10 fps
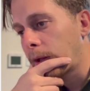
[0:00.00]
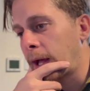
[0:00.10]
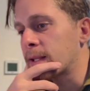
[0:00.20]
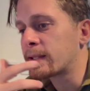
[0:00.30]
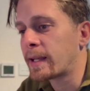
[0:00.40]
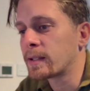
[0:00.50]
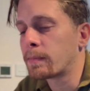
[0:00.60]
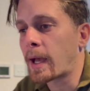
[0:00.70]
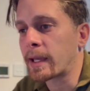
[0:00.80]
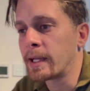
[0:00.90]
and send it
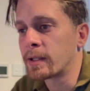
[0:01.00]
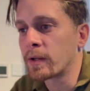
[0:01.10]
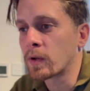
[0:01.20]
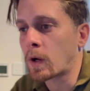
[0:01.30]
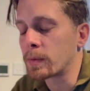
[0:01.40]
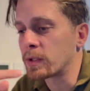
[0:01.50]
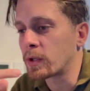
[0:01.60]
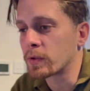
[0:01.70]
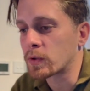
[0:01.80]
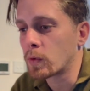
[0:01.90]
back either in the community
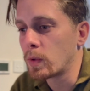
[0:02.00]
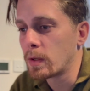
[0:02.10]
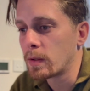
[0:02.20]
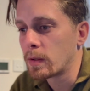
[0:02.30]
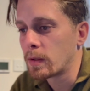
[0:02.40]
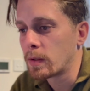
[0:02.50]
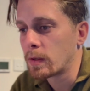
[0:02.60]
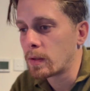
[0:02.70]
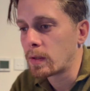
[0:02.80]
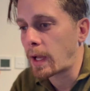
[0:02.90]
on school
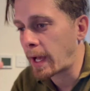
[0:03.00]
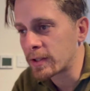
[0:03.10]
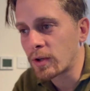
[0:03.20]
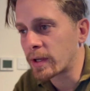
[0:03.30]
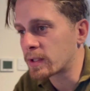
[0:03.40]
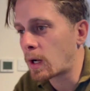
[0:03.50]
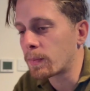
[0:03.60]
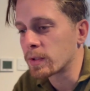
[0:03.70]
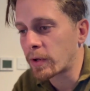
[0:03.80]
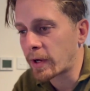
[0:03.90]
as your
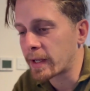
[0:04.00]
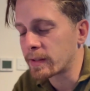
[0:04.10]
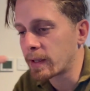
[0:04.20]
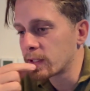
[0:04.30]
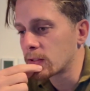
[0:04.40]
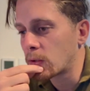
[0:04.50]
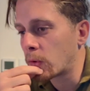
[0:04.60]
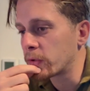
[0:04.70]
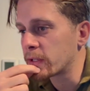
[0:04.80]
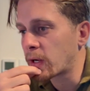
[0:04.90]
examples or your ideas, or
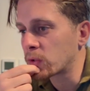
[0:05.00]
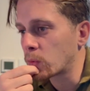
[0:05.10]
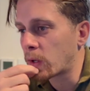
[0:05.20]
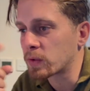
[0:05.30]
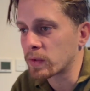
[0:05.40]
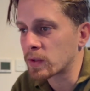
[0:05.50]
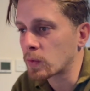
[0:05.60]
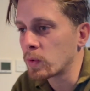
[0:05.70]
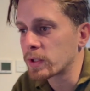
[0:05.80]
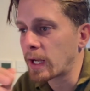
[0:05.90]
reach out to us on the
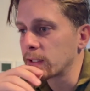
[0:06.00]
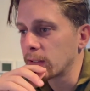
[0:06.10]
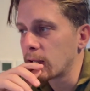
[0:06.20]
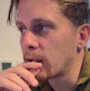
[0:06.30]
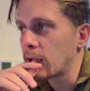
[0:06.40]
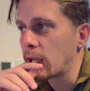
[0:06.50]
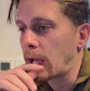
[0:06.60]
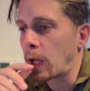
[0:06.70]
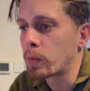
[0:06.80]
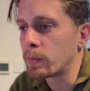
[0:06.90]
school chat
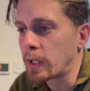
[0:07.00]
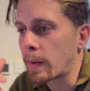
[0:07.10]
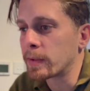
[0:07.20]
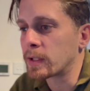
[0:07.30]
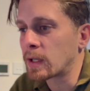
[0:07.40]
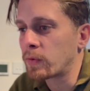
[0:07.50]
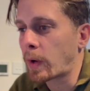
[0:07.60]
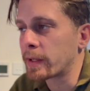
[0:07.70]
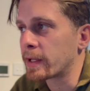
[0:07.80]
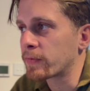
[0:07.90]
and we'll be able to give you
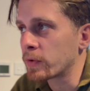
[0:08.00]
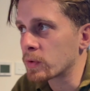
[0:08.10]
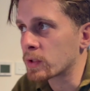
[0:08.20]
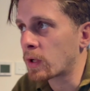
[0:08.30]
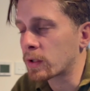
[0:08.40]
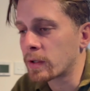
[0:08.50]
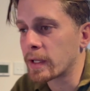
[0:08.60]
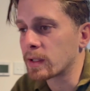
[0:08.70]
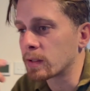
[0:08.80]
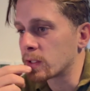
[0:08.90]
ideas for you to start
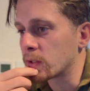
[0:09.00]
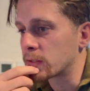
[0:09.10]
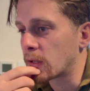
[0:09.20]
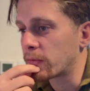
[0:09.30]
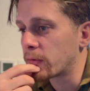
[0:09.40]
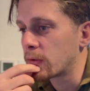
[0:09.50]
creating these yourself.